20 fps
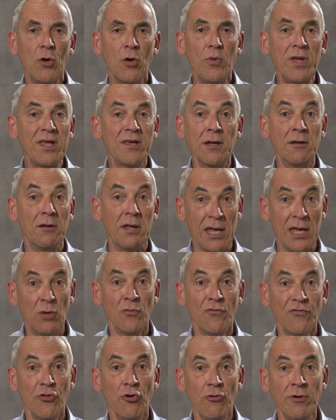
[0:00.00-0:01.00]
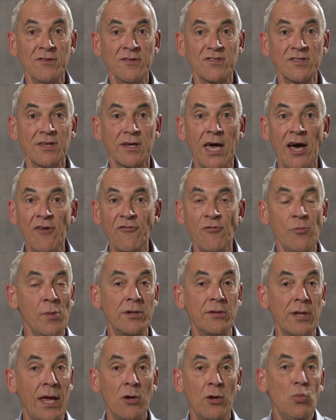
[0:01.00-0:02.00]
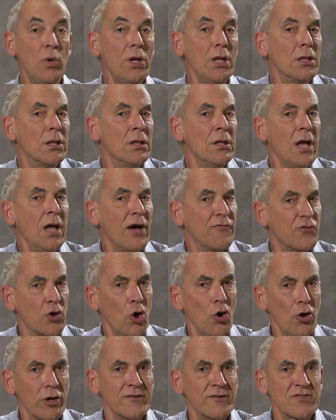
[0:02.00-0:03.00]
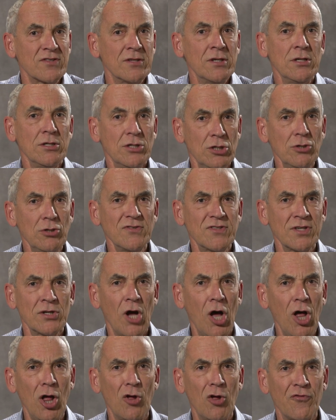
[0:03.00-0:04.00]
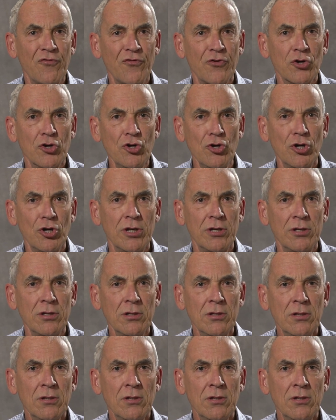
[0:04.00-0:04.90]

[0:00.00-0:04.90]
we can influence the government and will, of course, use it all for good.